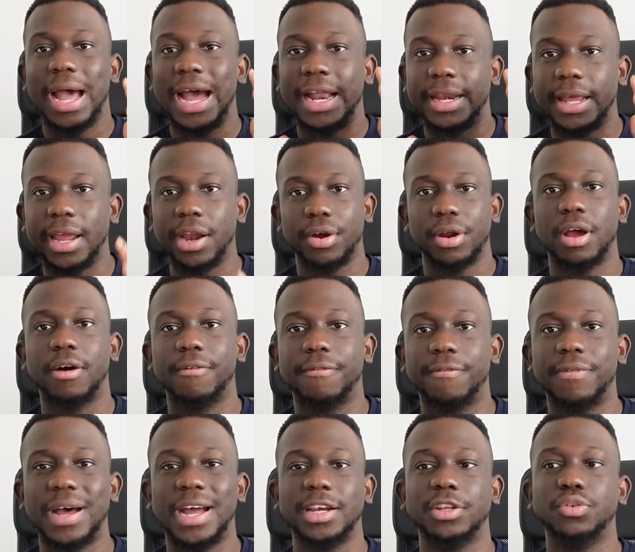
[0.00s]
An area
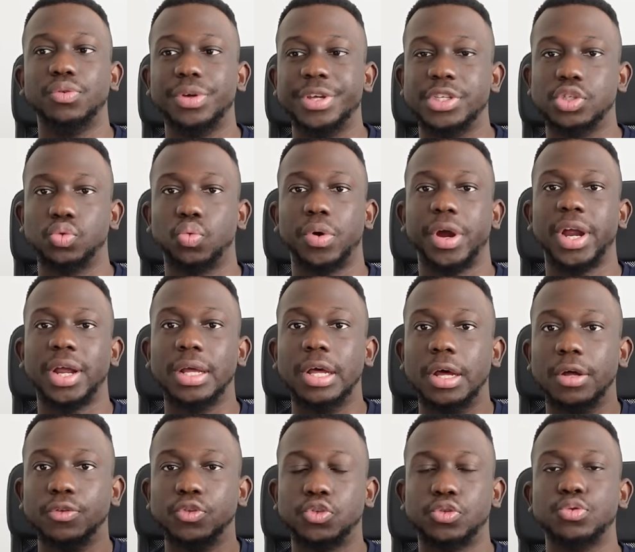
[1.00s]
of value is where
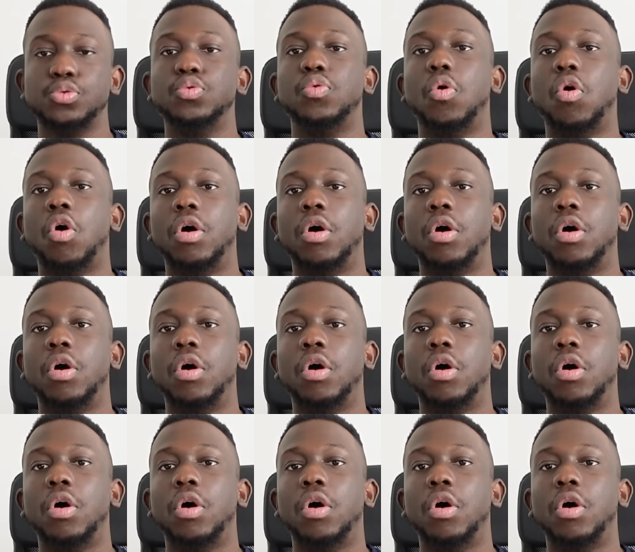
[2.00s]
two